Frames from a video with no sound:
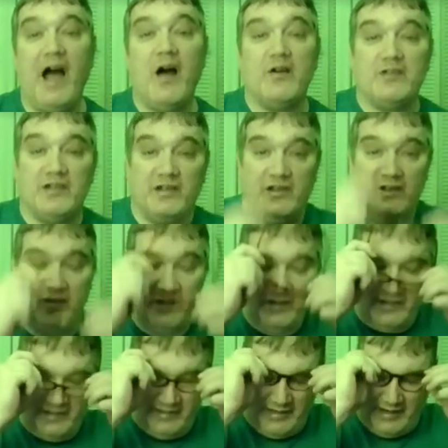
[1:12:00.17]
was a
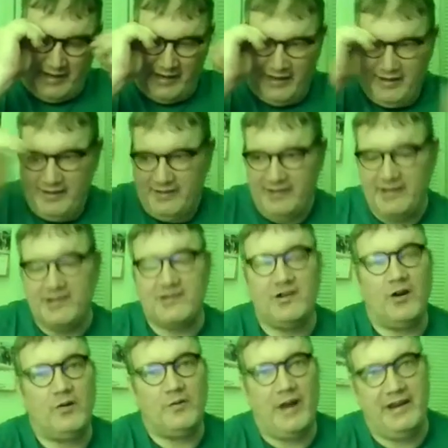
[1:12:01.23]
good-looking guy, this
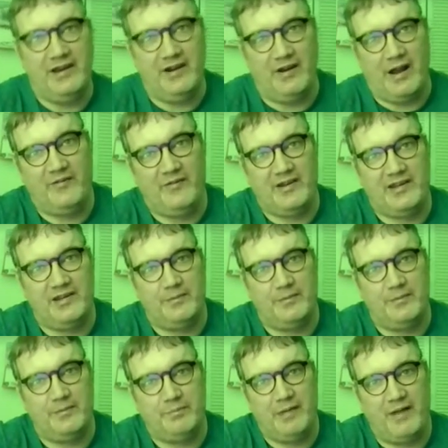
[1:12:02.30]
song right here I'm fixing
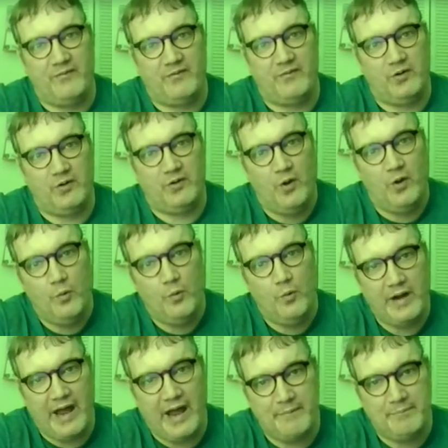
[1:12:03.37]
to play for you would
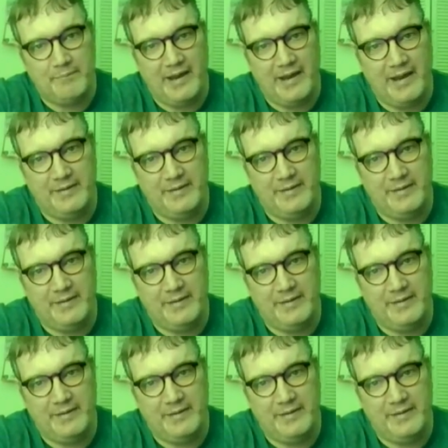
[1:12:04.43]
have made me